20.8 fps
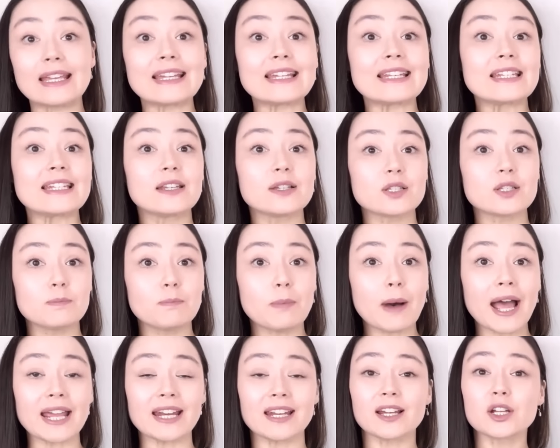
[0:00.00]

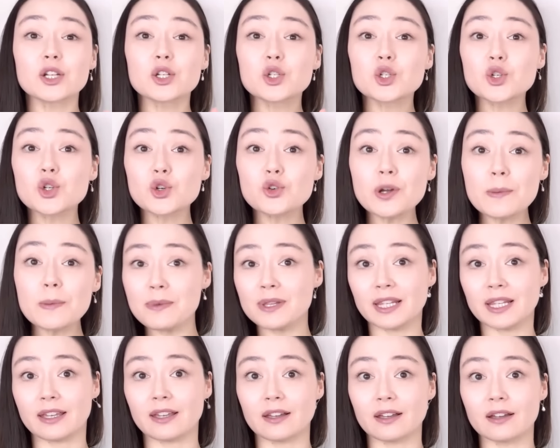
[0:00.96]
Despite
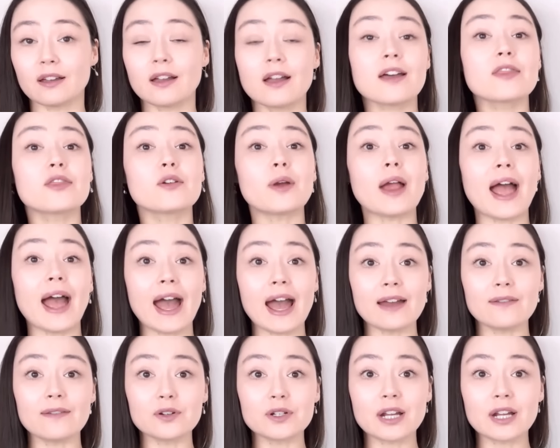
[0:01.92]
tripling their
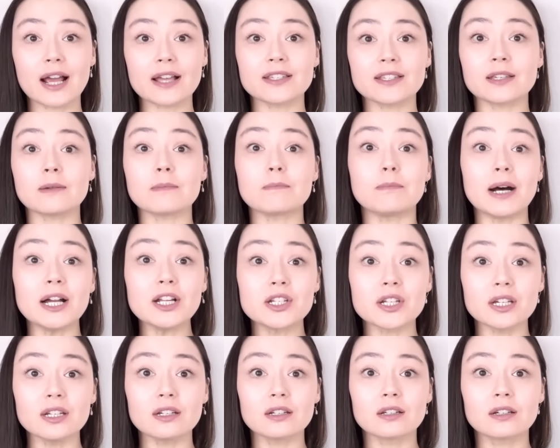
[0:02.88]
advertising
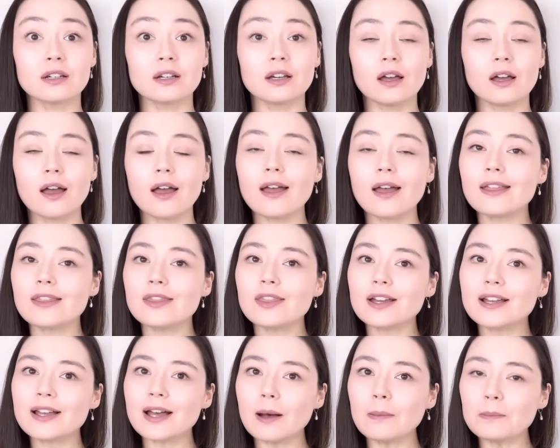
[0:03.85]
budget, the
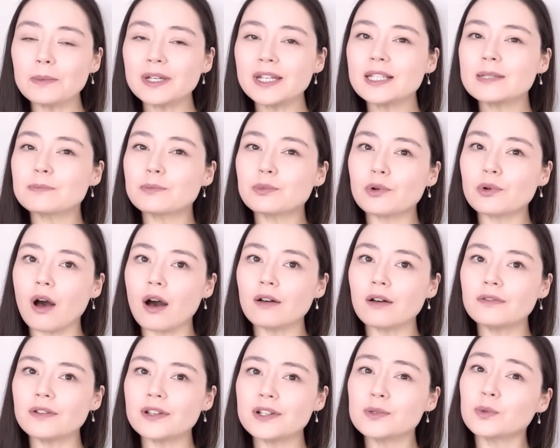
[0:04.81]
company's
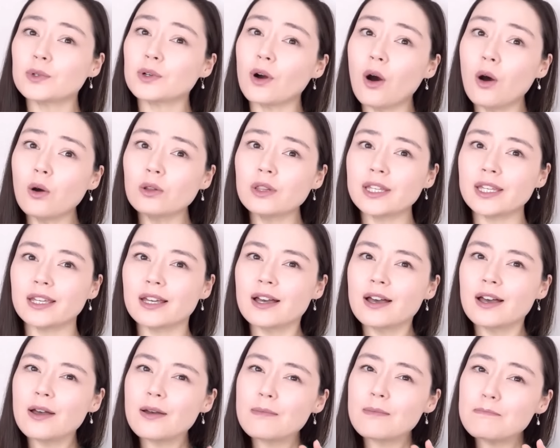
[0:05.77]
profits were only
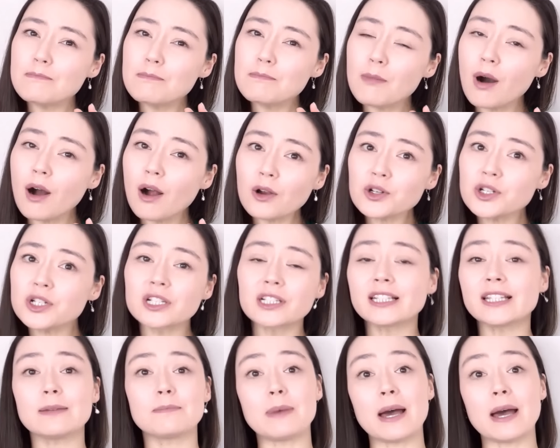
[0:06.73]

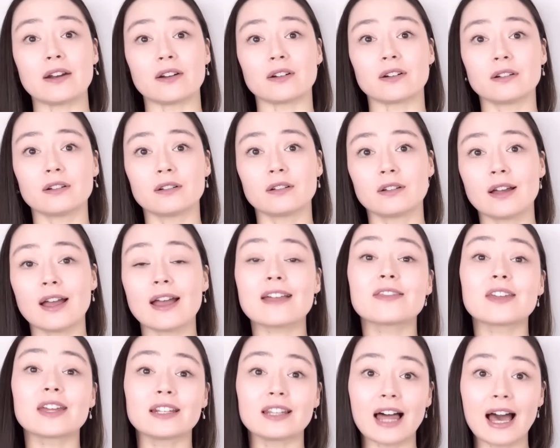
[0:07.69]
marginally better
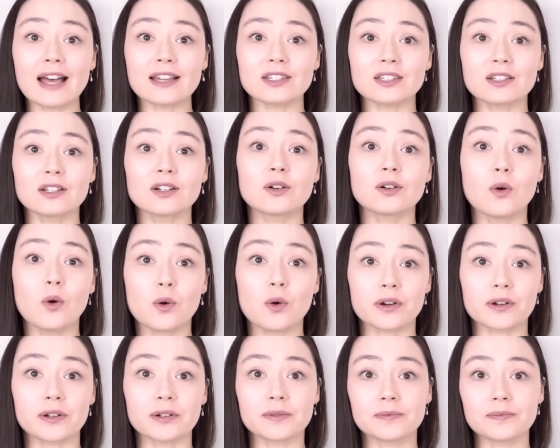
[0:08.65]
than last
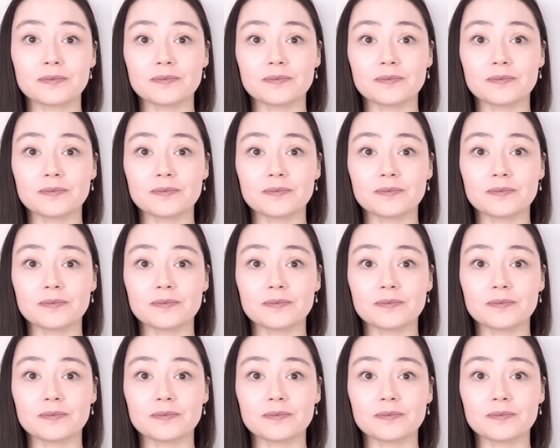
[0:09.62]
quarter.